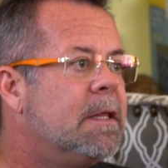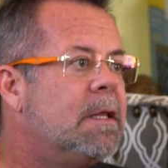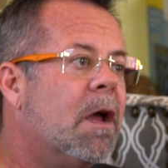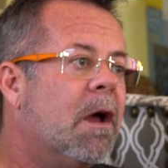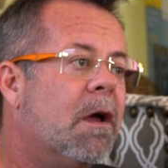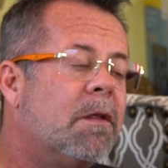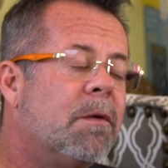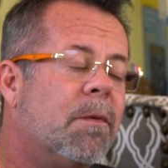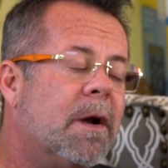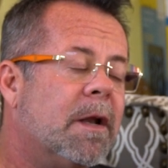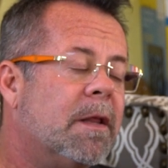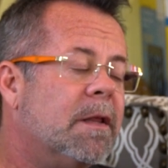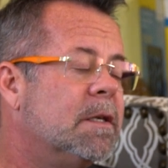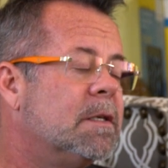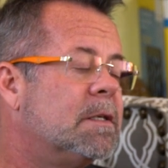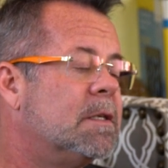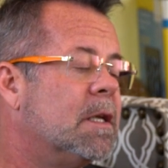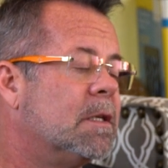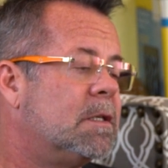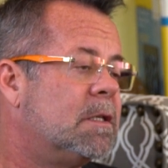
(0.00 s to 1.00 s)
The other one, and
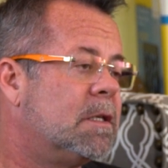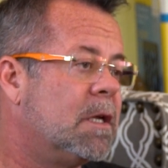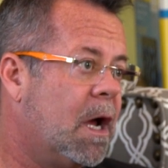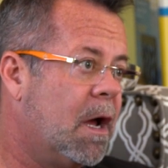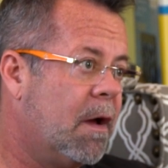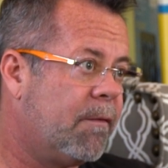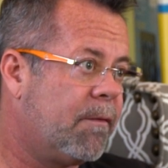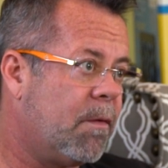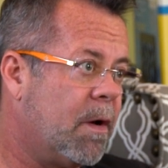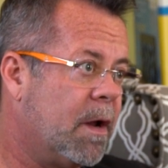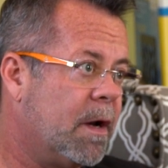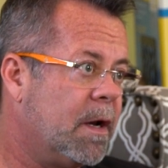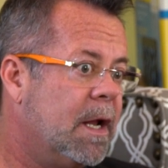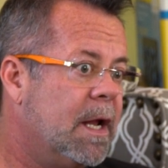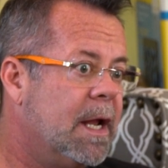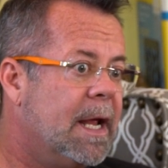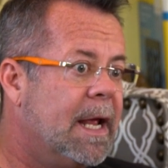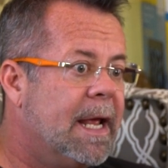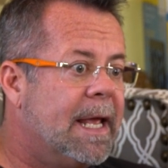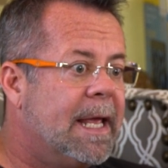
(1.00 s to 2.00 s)
this is a tough one,
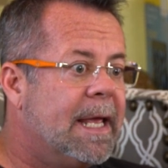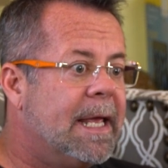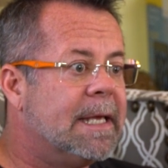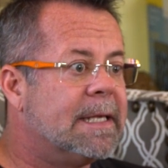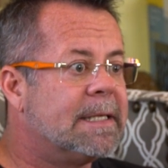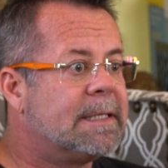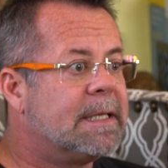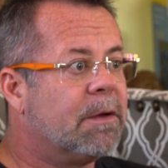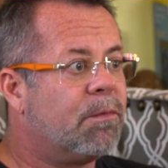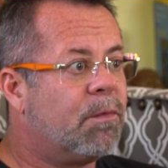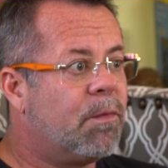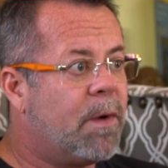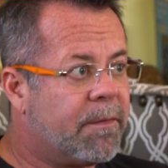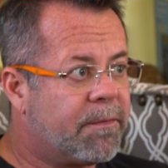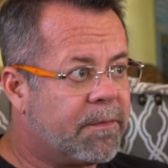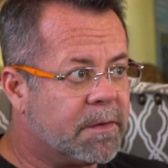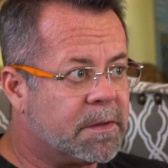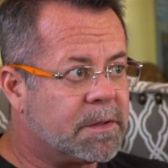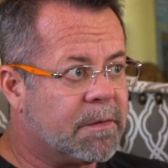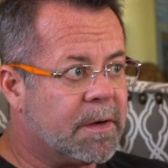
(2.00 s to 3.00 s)
is the
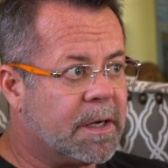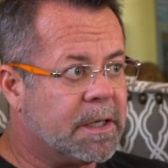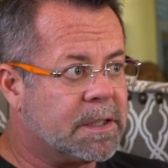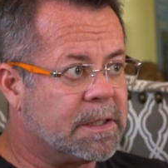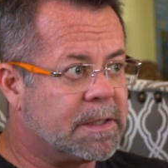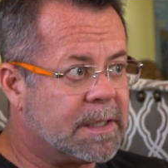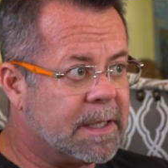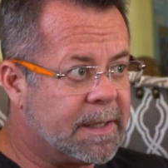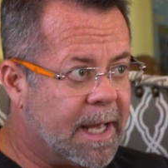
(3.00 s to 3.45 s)
reference ranges.